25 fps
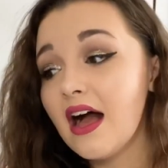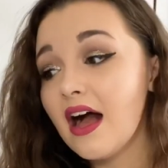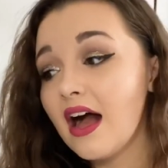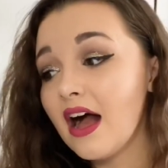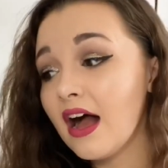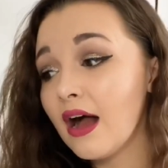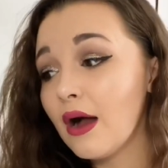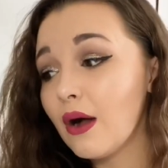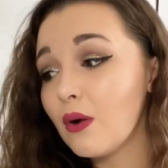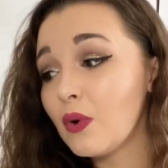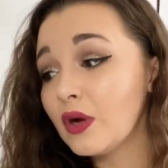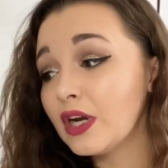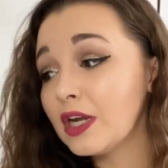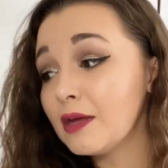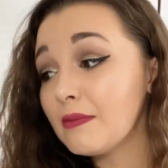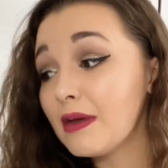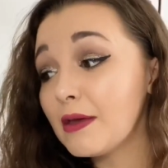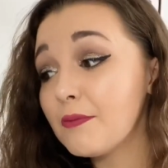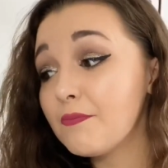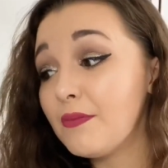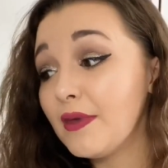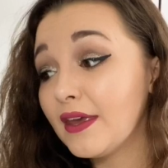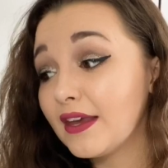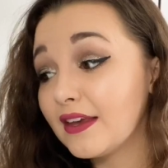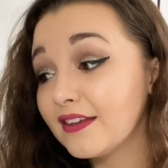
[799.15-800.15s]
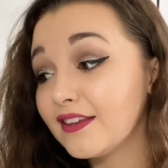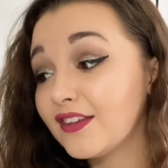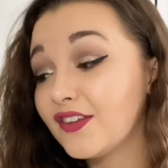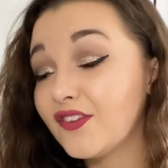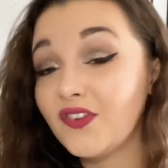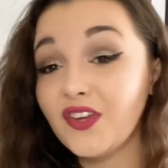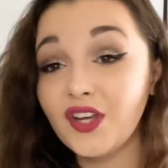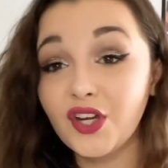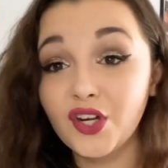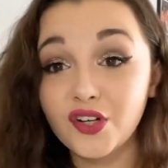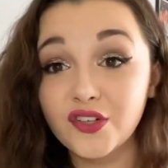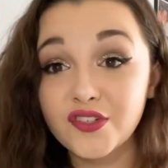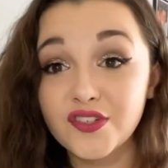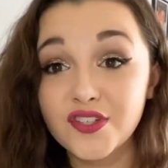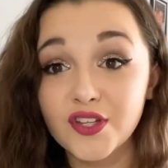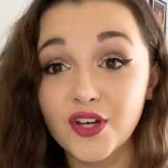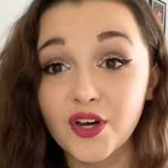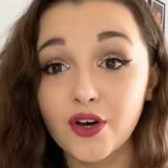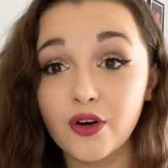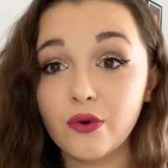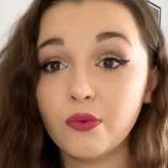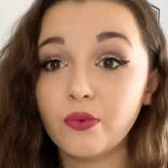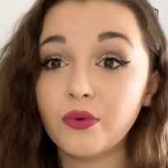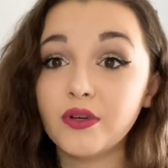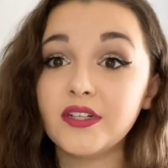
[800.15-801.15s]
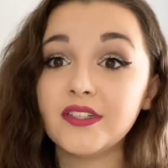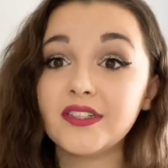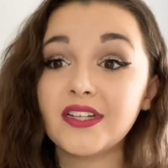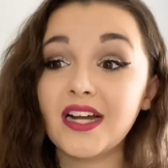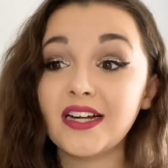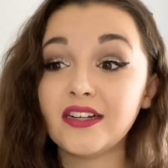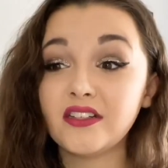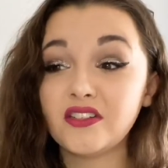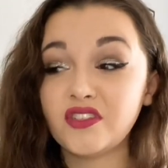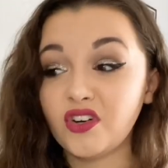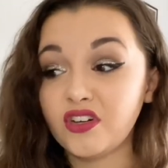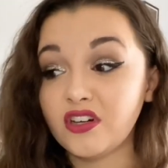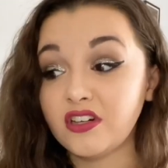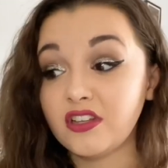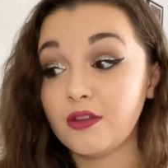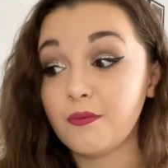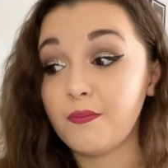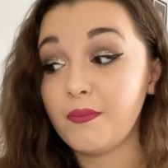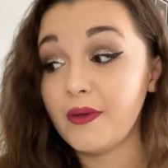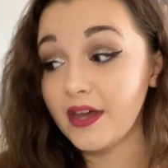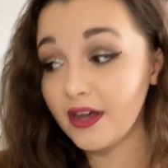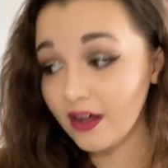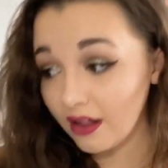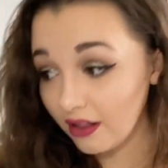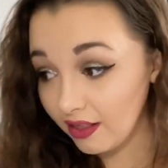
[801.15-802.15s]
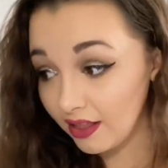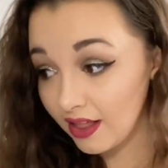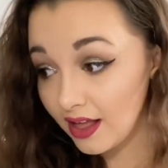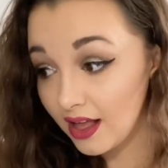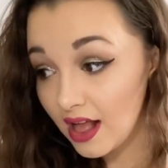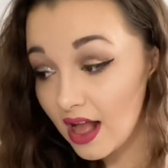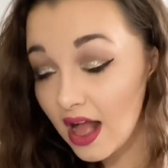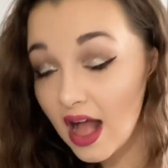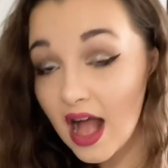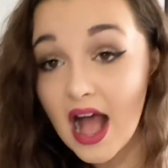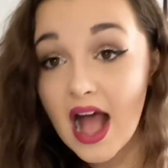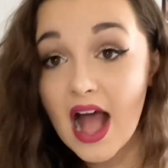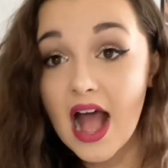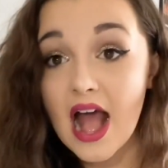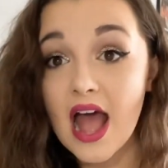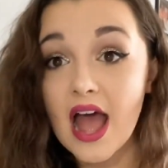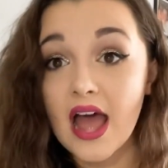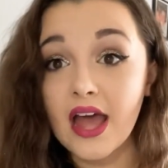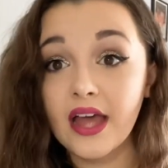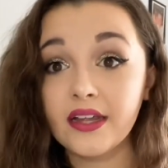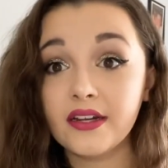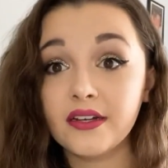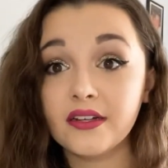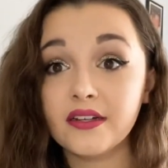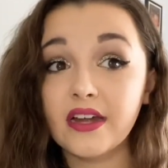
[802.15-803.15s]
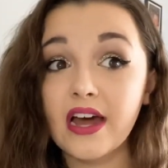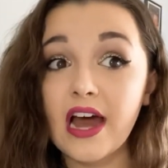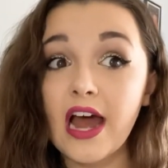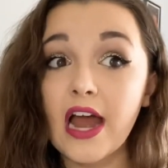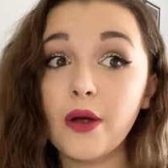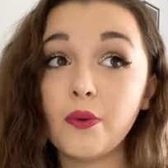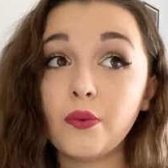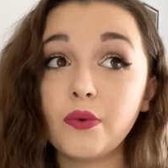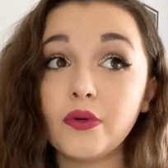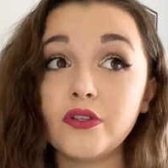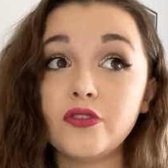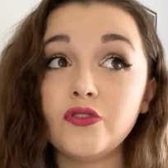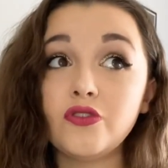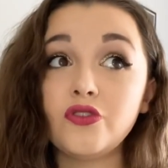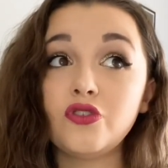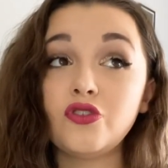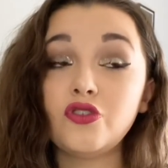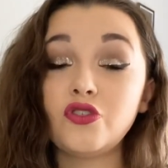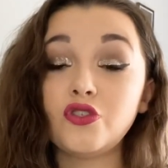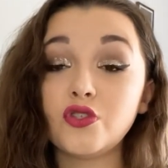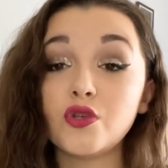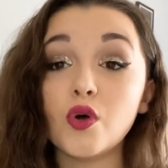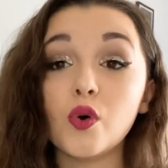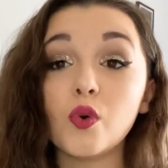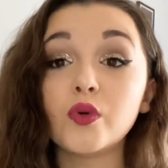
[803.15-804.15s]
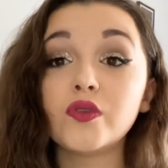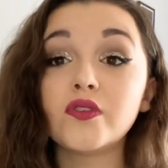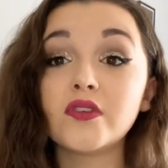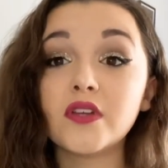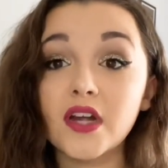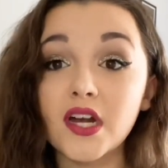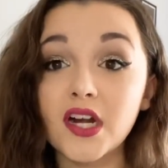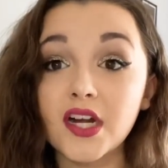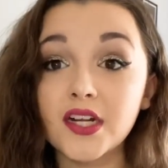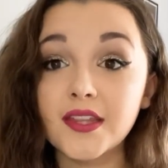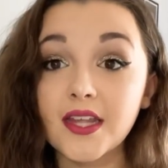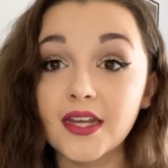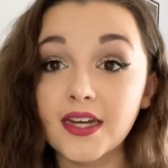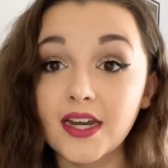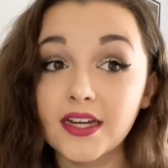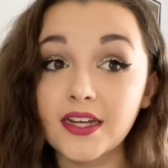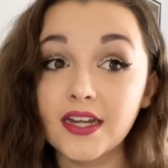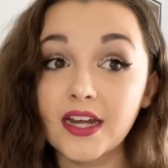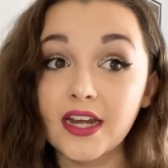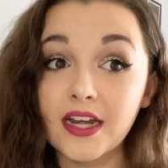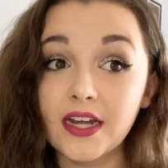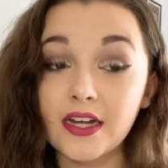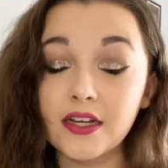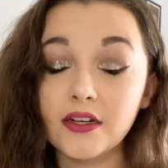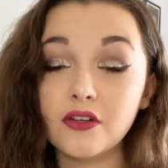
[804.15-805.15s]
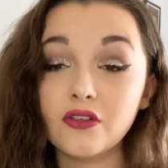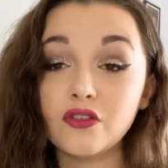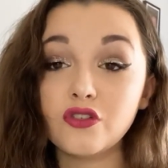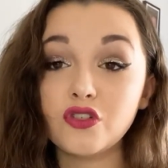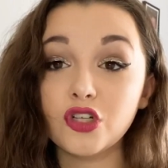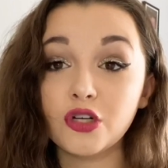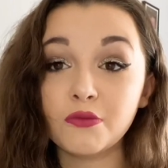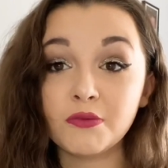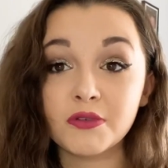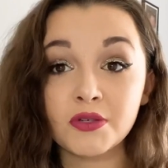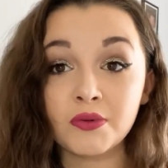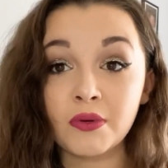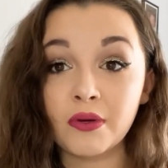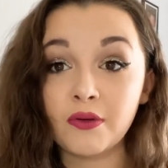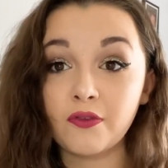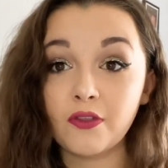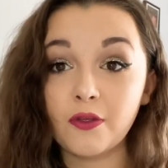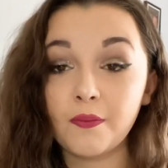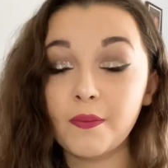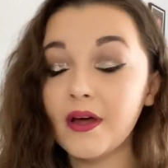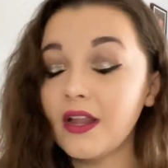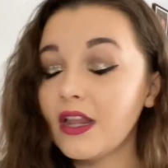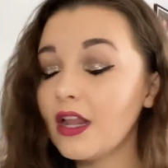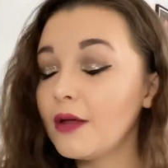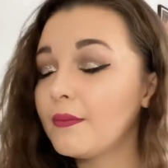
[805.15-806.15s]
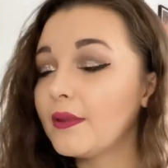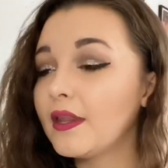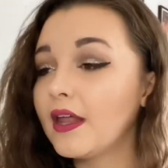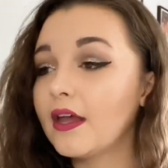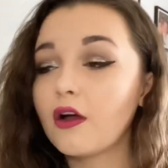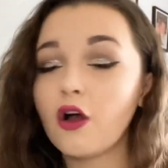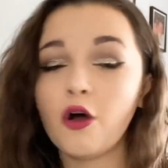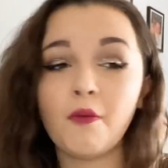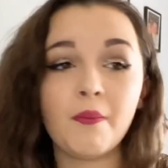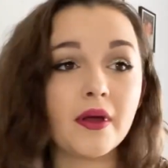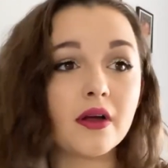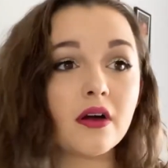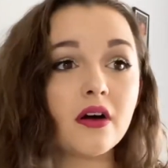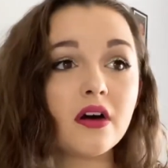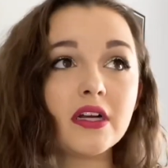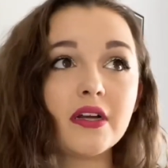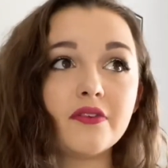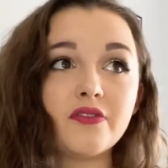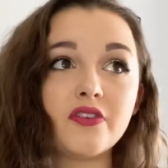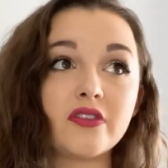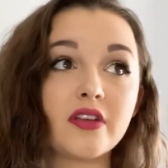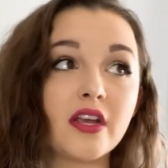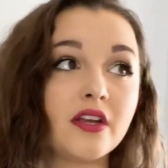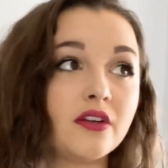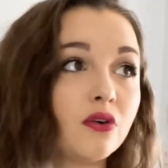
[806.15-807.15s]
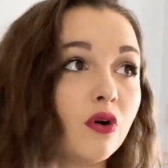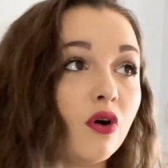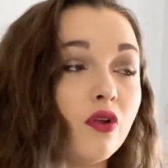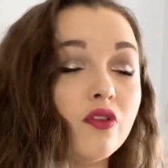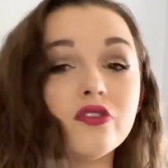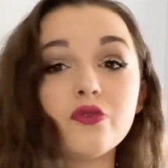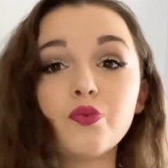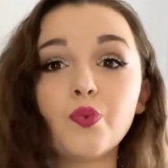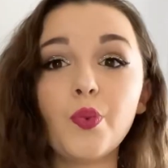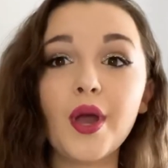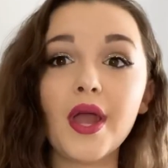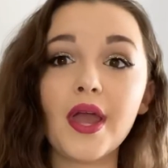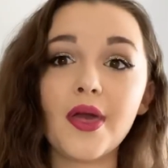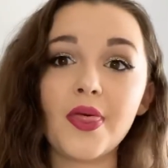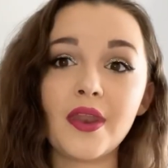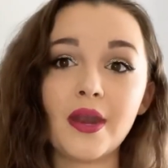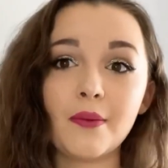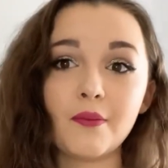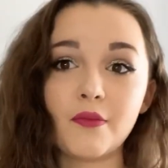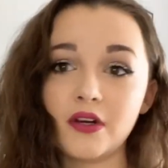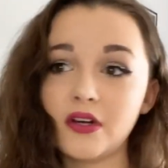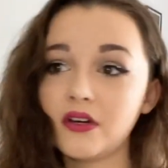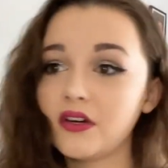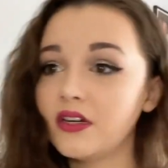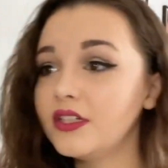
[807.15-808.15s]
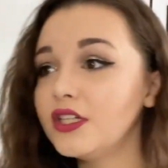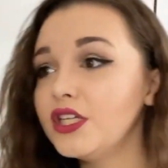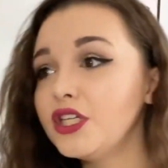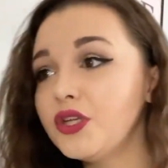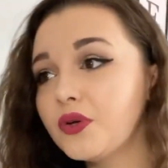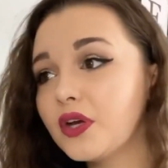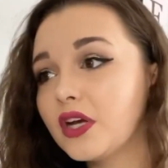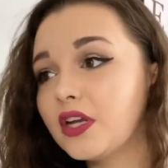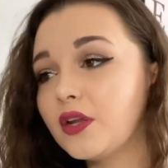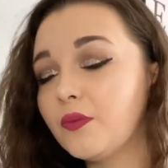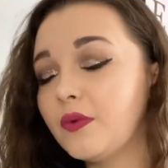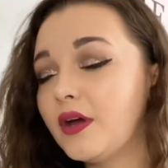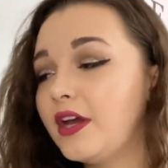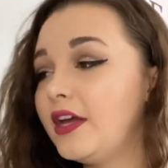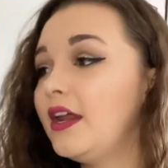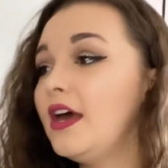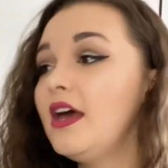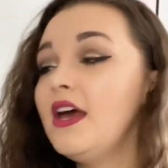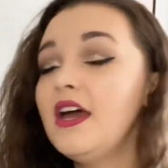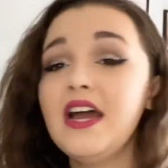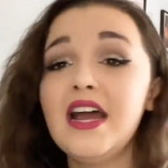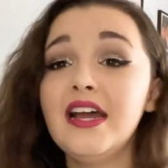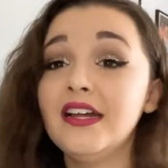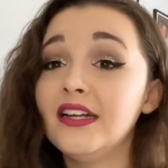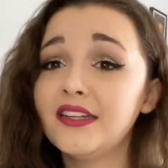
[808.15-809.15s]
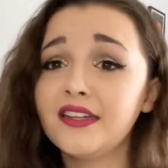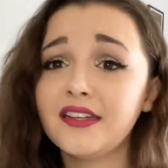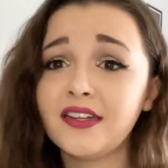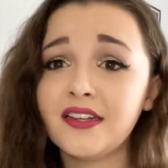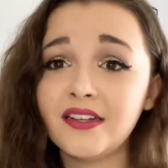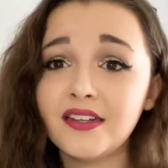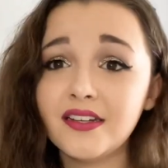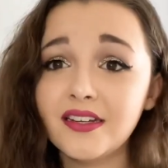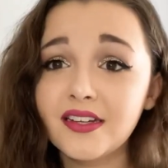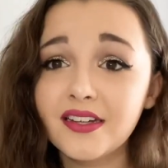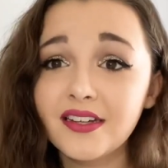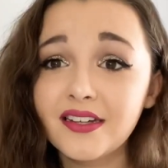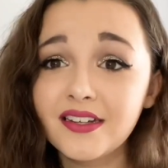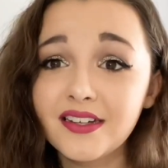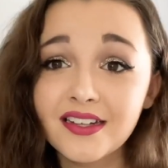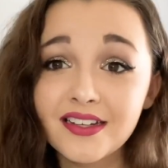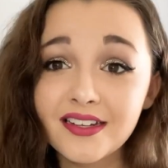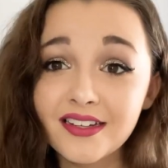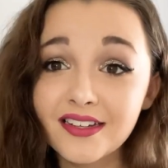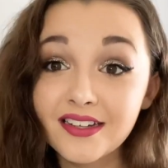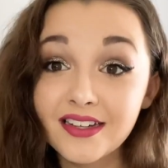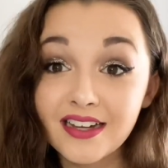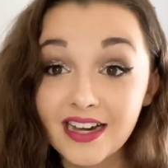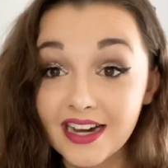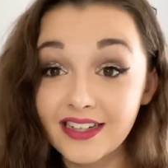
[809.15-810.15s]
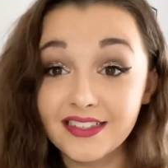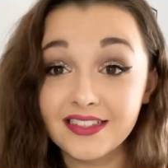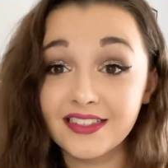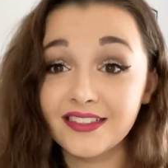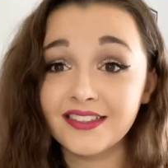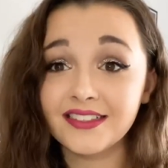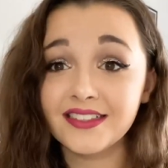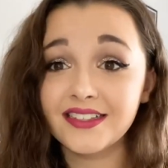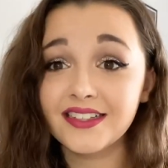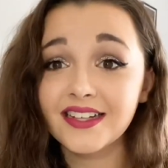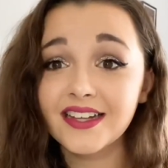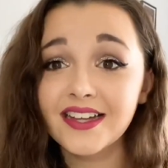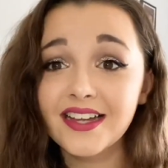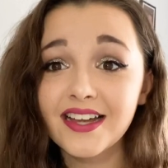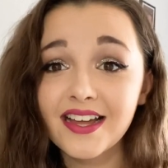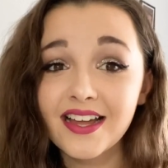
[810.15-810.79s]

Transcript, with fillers: Uh, one of my biggest fears though was I started the pill and I was so scared that I gained so much weight with the pill. I'd be like, oh my god, I've just gained all this weight and I'm going to continue gaining weight. And I didn't. I didn't.